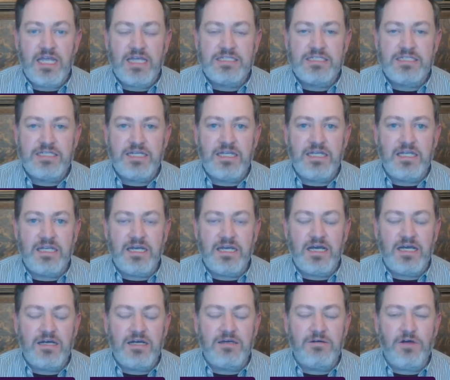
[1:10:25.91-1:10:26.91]
I did
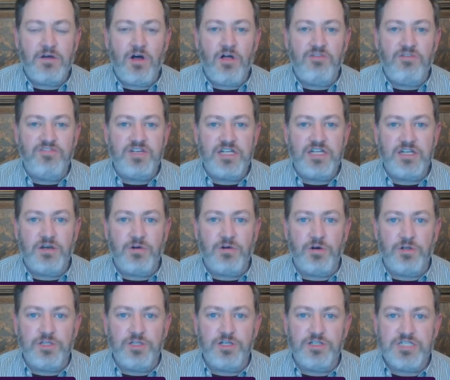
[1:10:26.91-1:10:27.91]
a haul video
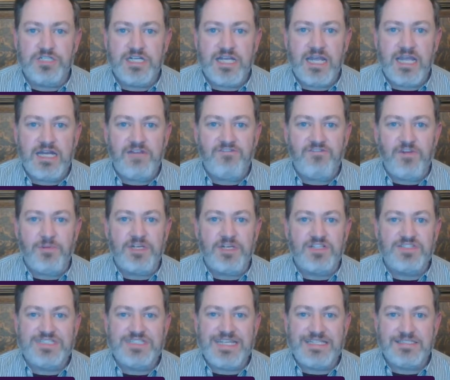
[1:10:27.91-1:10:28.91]
earlier tonight from an
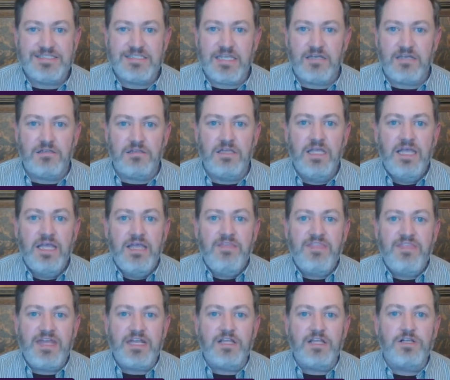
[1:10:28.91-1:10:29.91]
estate sale
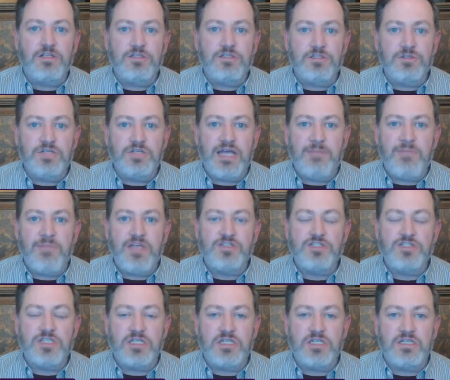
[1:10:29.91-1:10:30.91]
that I
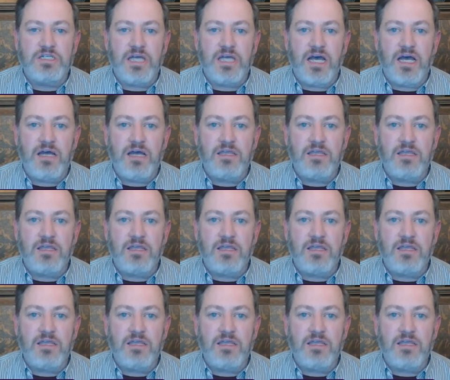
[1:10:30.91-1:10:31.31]
mentioned